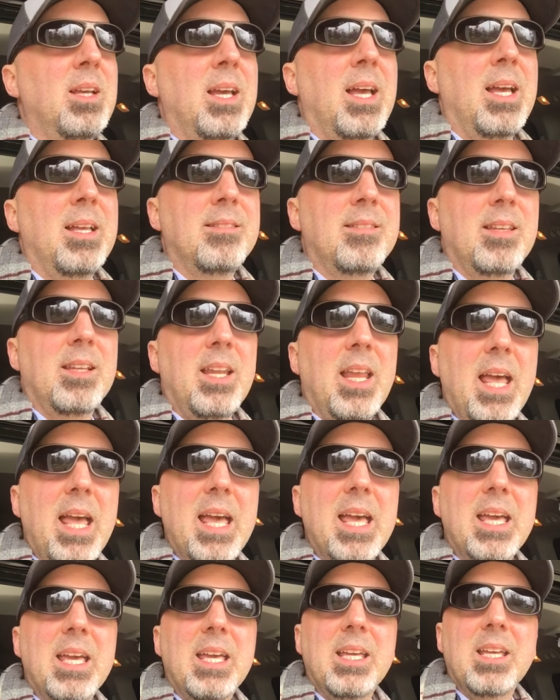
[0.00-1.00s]
And
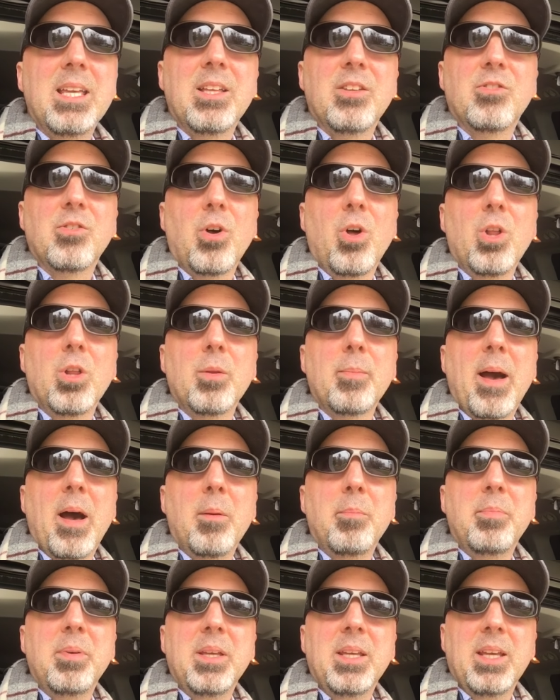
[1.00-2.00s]
today it's all
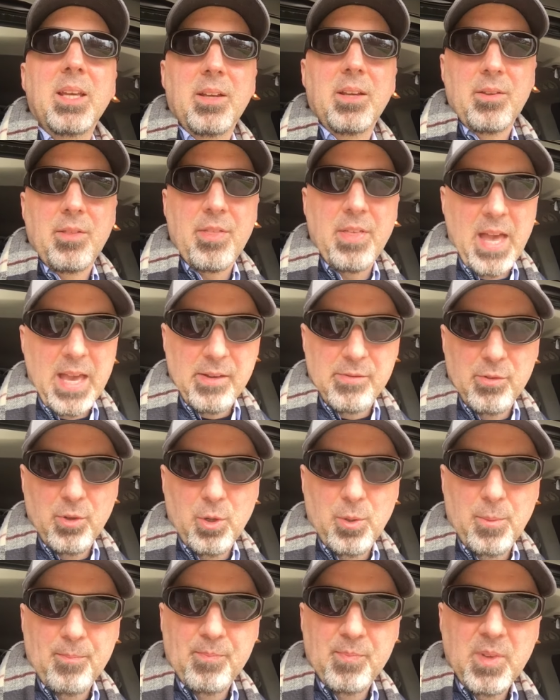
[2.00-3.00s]
about being
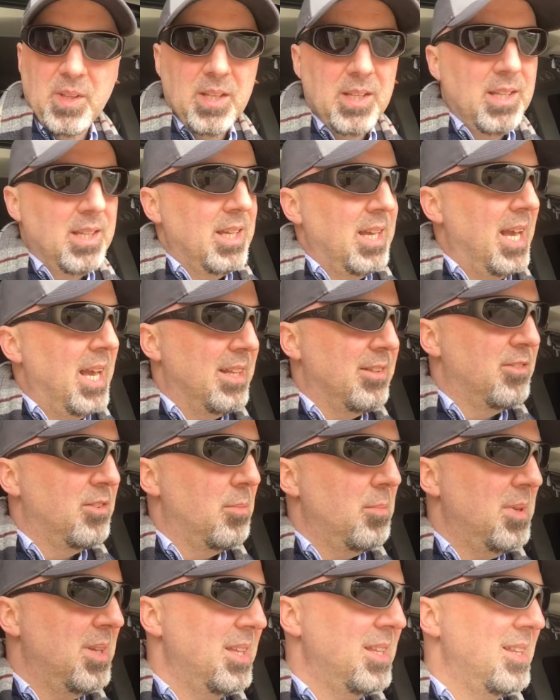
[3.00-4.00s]
thankful. And to
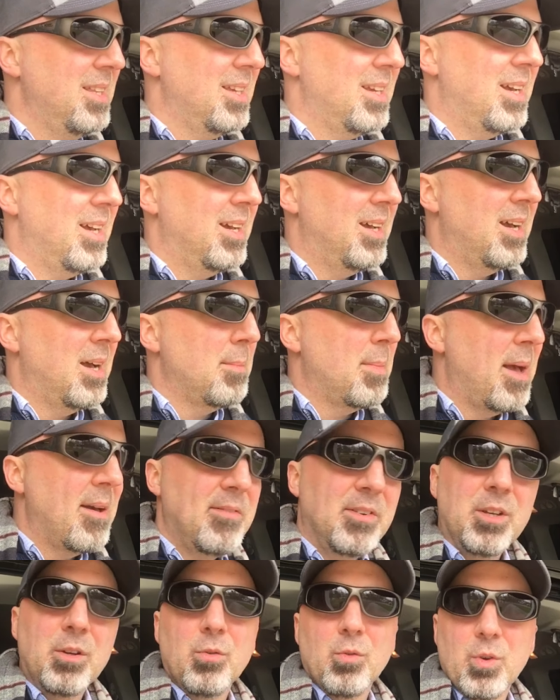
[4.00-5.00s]
me, I'm
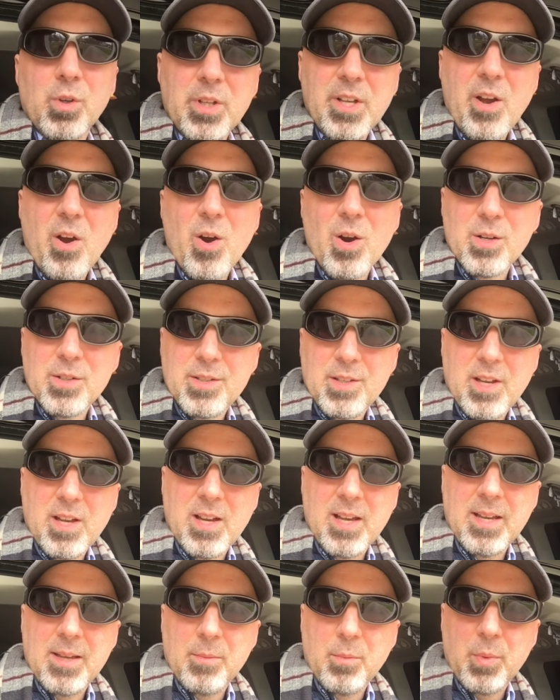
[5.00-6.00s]
having a really hard
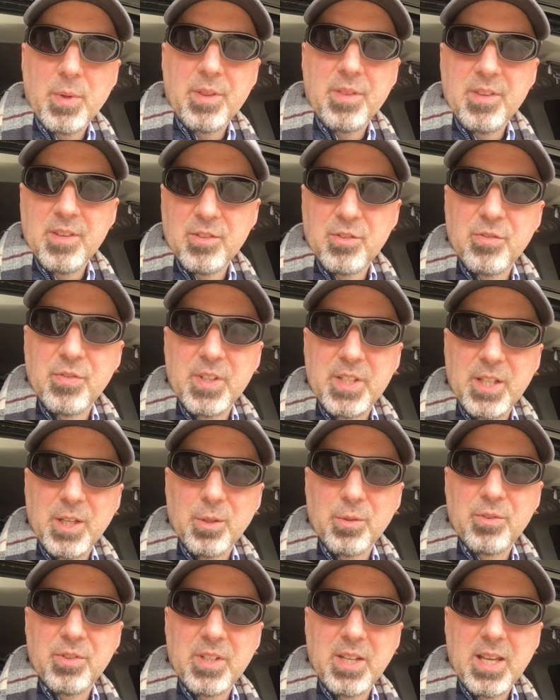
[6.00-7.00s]
time with this
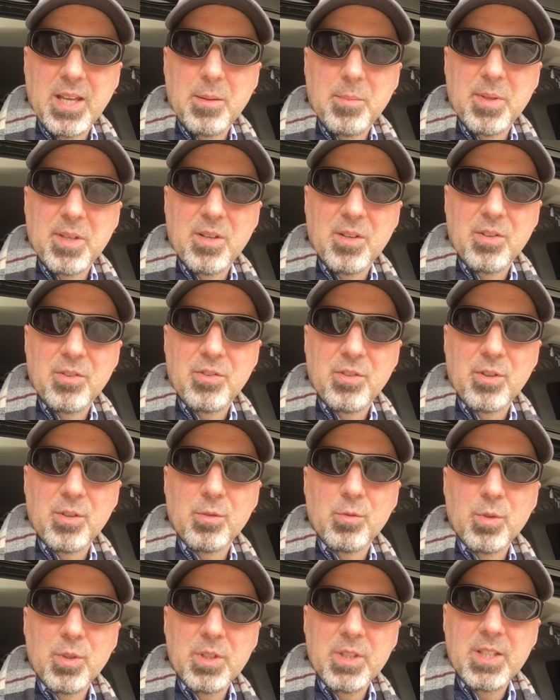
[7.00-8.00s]
video today because there
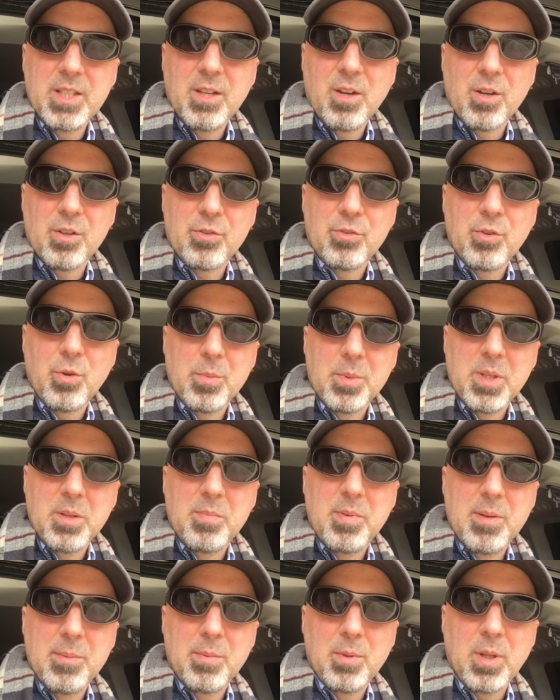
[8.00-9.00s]
really are so many
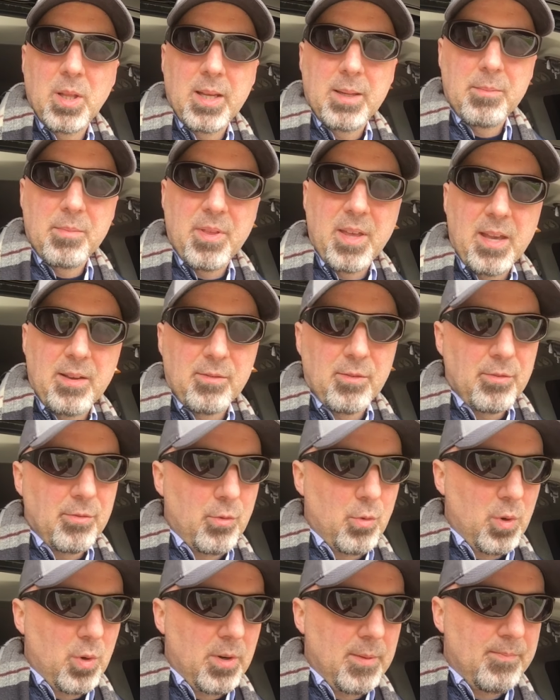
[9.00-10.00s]
people I am thankful
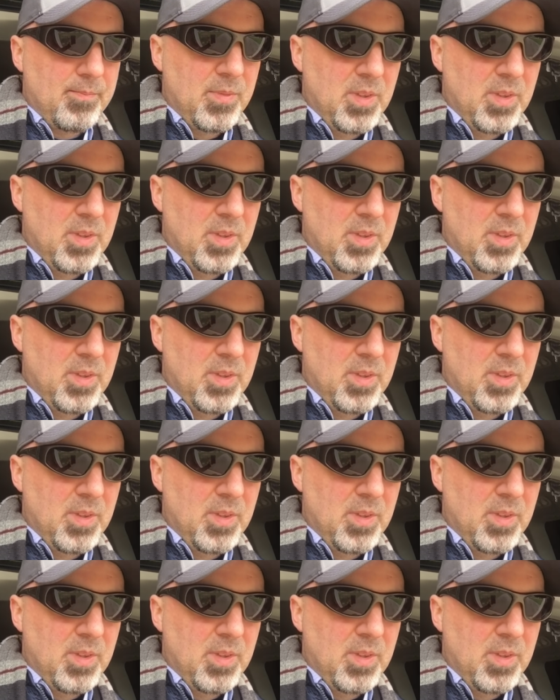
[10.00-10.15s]
for.